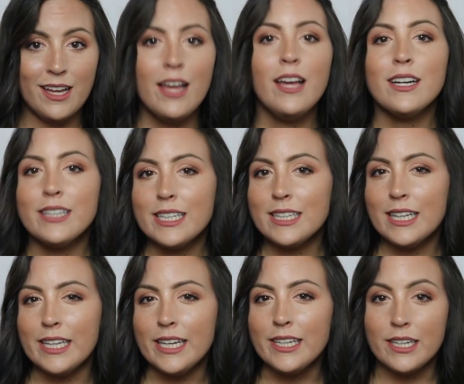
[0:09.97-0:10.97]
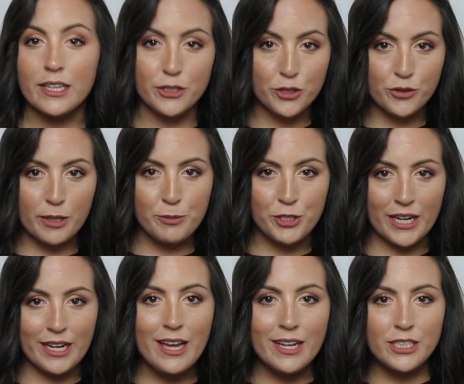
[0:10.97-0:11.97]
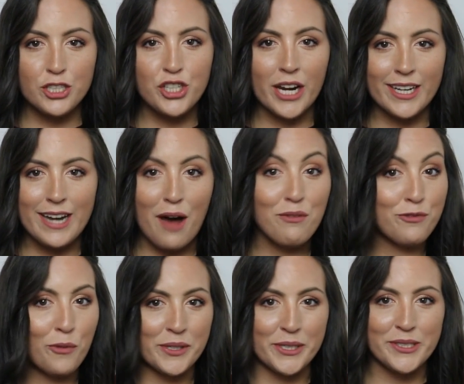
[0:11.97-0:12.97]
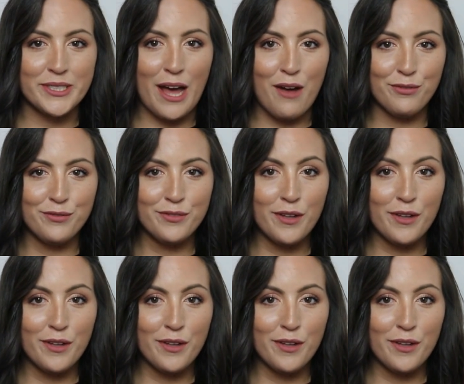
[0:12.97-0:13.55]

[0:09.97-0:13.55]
Click the link in the description to check it out for yourself.